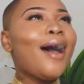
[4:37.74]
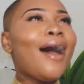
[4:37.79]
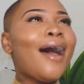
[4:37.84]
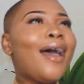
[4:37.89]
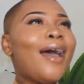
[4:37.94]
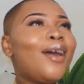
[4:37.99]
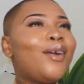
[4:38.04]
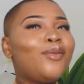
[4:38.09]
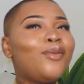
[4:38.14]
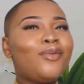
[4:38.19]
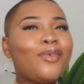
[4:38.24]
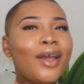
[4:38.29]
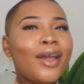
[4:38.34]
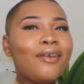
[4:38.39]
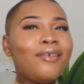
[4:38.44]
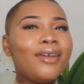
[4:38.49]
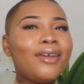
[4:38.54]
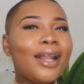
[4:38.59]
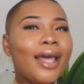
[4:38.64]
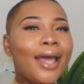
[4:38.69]
I am
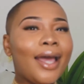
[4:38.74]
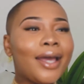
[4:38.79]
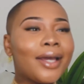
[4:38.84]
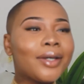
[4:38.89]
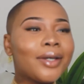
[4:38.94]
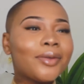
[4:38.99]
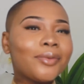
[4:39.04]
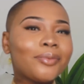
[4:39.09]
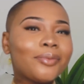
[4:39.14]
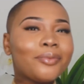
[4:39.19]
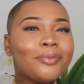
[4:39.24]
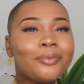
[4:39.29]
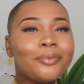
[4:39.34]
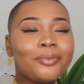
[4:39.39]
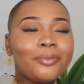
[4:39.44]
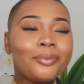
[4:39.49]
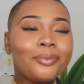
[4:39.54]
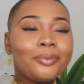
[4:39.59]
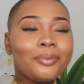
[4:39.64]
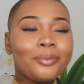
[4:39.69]
very, like,
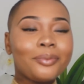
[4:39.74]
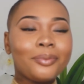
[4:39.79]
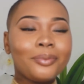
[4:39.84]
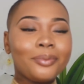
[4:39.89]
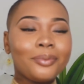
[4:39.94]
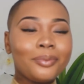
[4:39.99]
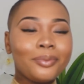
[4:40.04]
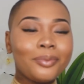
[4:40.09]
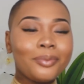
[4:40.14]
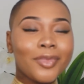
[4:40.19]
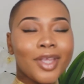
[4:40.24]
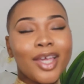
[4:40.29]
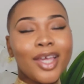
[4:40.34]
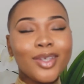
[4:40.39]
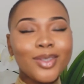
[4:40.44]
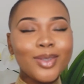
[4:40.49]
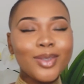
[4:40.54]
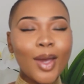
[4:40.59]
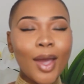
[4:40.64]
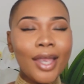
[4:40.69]

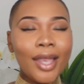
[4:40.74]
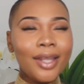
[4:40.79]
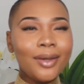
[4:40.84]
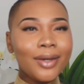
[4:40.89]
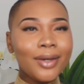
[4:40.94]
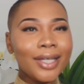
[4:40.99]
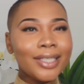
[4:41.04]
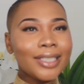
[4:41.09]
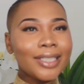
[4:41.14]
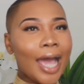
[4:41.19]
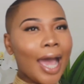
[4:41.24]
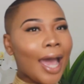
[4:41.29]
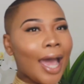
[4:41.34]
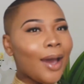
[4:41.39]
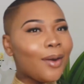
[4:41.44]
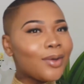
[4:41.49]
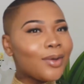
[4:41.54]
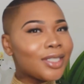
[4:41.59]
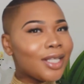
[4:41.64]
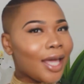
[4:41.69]
so anyways,
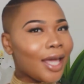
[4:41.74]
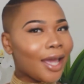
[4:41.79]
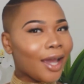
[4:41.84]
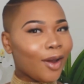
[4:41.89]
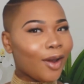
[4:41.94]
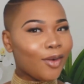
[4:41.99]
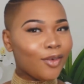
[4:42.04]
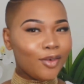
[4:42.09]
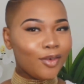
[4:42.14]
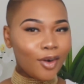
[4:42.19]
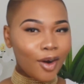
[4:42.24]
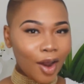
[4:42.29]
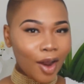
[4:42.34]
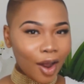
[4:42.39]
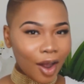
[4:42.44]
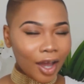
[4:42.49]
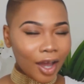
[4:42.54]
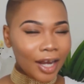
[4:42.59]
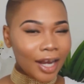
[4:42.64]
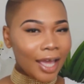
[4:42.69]
I was like,
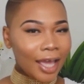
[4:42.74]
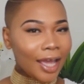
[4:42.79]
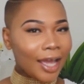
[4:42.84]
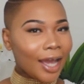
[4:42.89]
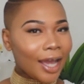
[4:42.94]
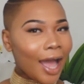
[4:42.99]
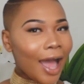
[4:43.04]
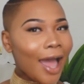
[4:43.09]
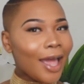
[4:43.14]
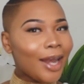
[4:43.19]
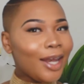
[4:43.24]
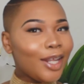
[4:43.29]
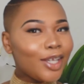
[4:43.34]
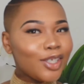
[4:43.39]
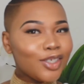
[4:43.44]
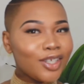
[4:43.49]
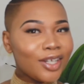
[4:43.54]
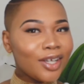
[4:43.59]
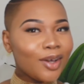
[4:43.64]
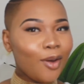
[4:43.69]
rah, like, I
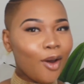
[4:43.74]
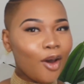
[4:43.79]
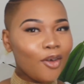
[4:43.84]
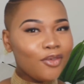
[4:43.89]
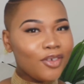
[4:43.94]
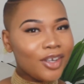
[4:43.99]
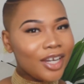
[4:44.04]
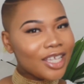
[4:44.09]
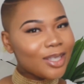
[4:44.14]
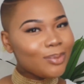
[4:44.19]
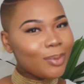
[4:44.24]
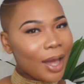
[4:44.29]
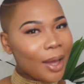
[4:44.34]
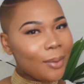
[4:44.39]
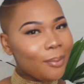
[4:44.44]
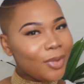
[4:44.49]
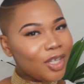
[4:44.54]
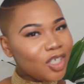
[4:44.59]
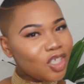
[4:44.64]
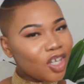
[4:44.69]
literally got finessed by
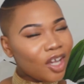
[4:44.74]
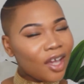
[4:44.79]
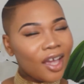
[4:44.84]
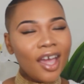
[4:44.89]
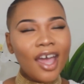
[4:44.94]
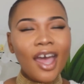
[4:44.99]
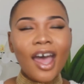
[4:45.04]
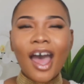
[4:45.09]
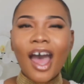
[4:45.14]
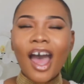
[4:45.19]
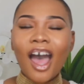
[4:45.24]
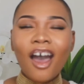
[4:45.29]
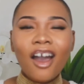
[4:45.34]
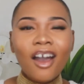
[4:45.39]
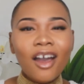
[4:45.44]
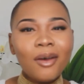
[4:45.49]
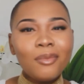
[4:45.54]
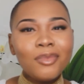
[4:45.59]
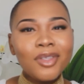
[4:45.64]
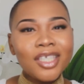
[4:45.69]
a midget. How
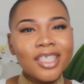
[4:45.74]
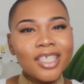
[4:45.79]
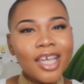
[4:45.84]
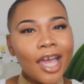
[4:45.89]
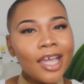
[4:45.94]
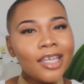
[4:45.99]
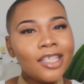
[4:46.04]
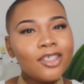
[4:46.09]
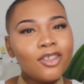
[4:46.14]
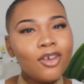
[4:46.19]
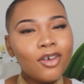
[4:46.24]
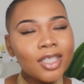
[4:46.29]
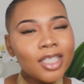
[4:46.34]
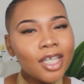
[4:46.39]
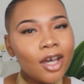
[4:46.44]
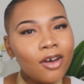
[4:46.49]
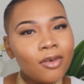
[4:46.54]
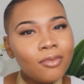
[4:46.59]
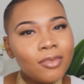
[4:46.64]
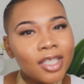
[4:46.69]
come this guy did not
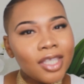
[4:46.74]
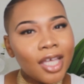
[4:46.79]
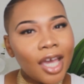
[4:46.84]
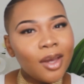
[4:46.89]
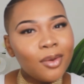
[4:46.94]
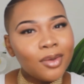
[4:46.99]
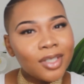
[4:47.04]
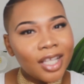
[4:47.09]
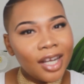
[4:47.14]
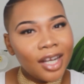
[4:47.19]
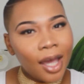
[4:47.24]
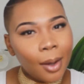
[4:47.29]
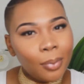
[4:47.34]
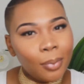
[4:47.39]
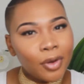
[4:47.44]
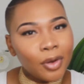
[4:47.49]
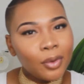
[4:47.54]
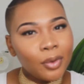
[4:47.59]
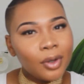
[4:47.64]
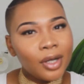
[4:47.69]
tell me that he was a
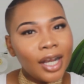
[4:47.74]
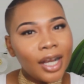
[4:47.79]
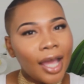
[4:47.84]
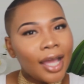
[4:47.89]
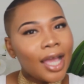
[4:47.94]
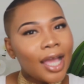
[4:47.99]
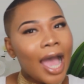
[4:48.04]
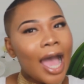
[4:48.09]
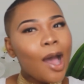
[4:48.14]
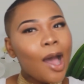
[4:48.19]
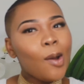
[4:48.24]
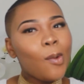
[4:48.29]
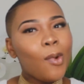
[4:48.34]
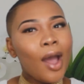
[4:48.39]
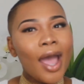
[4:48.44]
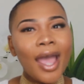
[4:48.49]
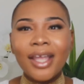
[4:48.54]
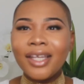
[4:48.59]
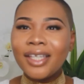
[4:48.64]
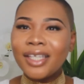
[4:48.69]
leprechaun? Like, how,
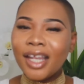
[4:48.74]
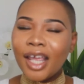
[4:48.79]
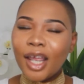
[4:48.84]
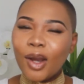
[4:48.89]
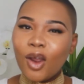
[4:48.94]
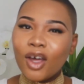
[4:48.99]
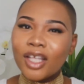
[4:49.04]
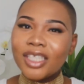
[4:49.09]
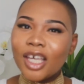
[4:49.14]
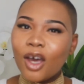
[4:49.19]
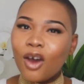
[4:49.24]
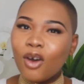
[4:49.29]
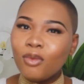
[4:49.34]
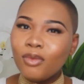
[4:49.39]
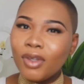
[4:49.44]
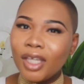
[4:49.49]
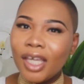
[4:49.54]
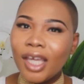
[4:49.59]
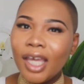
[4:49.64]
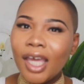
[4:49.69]
why did he not tell
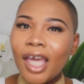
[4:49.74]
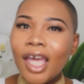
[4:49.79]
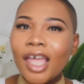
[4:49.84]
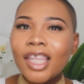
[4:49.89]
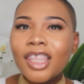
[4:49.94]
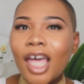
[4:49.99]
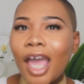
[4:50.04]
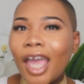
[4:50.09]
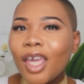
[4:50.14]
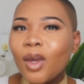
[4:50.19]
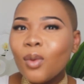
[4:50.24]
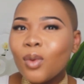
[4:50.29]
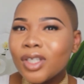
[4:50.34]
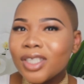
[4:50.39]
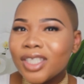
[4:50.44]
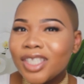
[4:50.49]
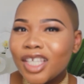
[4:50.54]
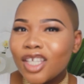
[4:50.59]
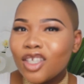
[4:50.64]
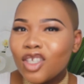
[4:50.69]
me that he
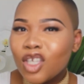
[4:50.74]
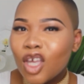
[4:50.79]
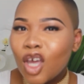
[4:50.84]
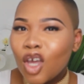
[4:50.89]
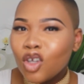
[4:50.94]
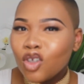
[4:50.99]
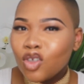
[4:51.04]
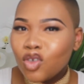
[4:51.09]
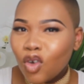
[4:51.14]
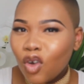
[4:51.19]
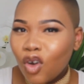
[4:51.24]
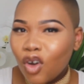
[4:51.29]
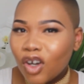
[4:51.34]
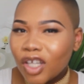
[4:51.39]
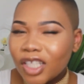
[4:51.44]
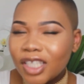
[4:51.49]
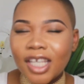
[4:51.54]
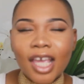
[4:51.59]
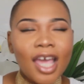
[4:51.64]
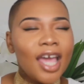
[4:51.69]
was this
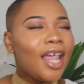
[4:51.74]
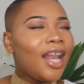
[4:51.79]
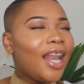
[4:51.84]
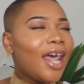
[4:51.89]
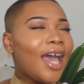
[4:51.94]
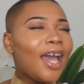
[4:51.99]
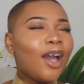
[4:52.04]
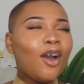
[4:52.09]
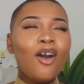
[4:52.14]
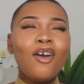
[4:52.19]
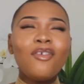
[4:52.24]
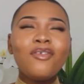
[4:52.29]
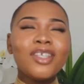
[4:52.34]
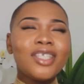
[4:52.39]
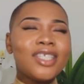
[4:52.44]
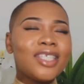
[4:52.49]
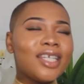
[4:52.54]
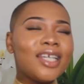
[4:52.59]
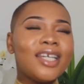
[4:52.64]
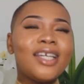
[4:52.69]
short? Like,
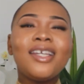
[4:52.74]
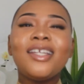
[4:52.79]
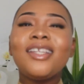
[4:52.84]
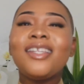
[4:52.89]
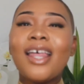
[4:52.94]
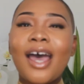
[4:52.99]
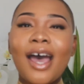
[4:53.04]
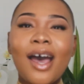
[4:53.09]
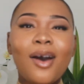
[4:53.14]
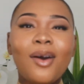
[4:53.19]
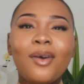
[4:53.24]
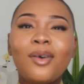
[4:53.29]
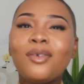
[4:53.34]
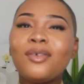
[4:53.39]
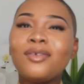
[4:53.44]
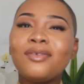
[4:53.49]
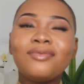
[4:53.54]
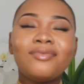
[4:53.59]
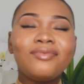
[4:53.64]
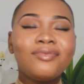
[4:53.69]
obviously,
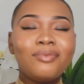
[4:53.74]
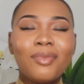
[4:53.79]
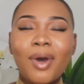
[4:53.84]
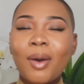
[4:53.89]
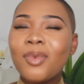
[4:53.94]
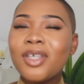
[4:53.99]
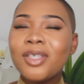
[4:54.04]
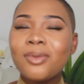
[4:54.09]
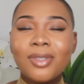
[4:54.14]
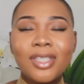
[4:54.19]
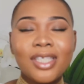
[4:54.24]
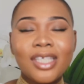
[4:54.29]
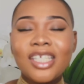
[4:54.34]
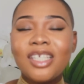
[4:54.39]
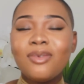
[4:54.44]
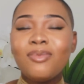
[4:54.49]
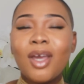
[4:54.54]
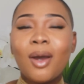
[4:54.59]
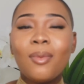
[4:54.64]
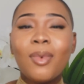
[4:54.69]
now, mum has been
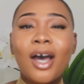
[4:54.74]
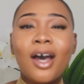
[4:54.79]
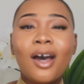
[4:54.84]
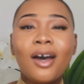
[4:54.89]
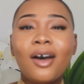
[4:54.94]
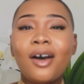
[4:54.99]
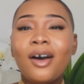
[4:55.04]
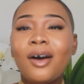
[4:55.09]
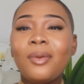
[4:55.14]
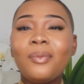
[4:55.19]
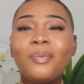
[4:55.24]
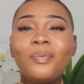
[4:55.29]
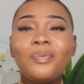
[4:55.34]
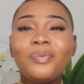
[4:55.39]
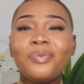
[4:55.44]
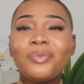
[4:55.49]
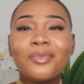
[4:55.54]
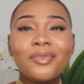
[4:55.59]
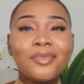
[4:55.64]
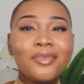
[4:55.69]
teaching me about
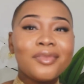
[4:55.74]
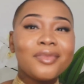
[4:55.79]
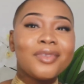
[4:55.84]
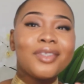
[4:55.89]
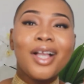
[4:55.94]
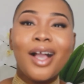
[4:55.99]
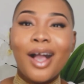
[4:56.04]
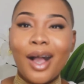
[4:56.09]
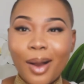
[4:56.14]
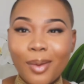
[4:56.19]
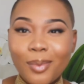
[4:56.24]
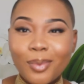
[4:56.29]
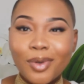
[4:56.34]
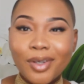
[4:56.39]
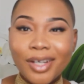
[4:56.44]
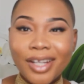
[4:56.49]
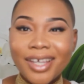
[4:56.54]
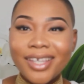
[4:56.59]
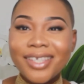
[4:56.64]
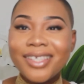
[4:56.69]

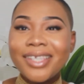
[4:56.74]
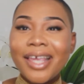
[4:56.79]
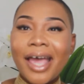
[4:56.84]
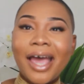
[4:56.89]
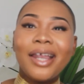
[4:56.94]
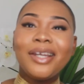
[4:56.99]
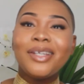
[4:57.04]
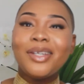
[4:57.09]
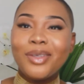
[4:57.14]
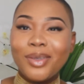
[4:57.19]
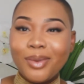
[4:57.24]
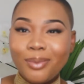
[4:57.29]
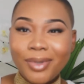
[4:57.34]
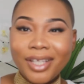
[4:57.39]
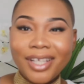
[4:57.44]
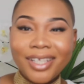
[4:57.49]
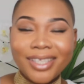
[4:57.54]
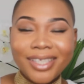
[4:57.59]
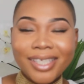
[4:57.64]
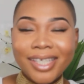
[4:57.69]
humbleness and
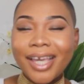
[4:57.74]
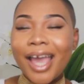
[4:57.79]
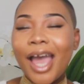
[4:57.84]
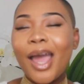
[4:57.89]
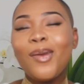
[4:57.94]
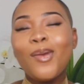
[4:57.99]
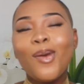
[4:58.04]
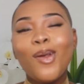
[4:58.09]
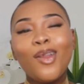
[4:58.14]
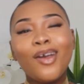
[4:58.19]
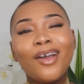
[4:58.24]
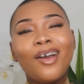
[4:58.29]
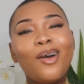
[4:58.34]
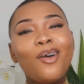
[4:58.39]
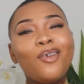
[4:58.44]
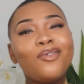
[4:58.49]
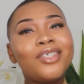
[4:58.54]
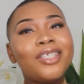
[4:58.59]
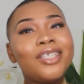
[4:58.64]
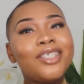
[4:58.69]
humility. I no longer
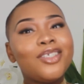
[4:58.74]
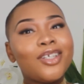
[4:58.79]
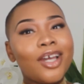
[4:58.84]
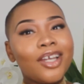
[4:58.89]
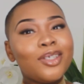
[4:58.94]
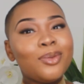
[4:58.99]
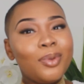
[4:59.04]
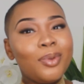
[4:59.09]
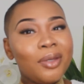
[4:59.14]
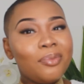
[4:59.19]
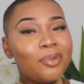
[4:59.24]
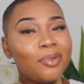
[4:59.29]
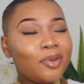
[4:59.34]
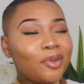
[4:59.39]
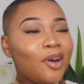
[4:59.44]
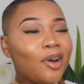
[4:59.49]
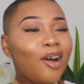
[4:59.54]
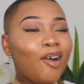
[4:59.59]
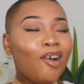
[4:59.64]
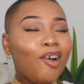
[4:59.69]
obviously judge
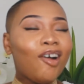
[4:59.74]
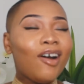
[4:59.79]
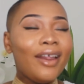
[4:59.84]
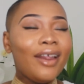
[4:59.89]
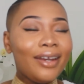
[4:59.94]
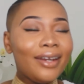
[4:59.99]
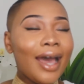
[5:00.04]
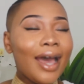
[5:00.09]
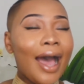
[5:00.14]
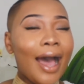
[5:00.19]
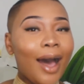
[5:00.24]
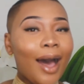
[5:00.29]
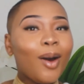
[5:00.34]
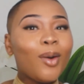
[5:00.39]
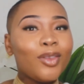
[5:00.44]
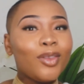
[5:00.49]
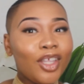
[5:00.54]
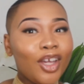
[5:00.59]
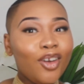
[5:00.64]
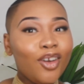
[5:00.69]
people on
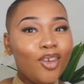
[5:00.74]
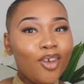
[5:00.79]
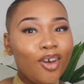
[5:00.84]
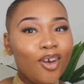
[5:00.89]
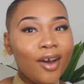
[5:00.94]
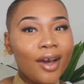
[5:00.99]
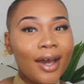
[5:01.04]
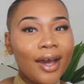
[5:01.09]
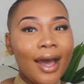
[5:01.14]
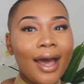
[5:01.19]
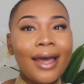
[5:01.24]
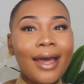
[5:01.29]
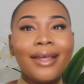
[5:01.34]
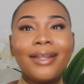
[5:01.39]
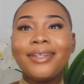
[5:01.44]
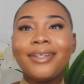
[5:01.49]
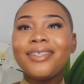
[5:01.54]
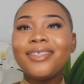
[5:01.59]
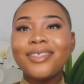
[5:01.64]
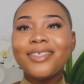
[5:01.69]
how they look
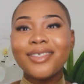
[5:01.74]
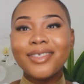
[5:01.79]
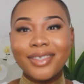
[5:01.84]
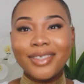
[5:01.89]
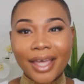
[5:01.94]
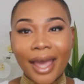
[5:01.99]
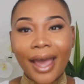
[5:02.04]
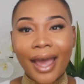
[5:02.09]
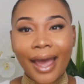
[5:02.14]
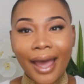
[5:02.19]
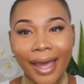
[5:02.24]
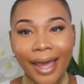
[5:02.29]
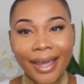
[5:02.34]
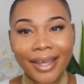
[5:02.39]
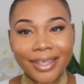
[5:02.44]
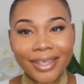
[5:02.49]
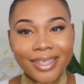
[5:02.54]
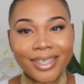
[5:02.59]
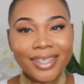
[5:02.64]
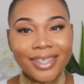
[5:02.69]
and their
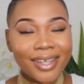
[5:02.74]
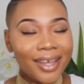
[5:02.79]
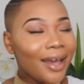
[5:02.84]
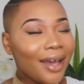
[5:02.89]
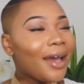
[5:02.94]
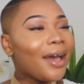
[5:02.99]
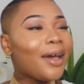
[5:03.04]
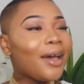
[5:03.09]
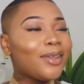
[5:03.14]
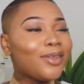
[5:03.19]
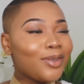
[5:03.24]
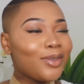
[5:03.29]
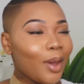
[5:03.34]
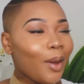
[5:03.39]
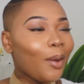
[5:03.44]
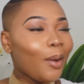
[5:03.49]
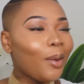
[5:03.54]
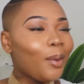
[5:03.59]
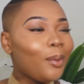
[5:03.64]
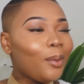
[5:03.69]
height.
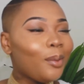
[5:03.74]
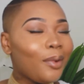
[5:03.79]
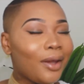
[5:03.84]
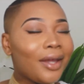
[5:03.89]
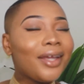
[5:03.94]
So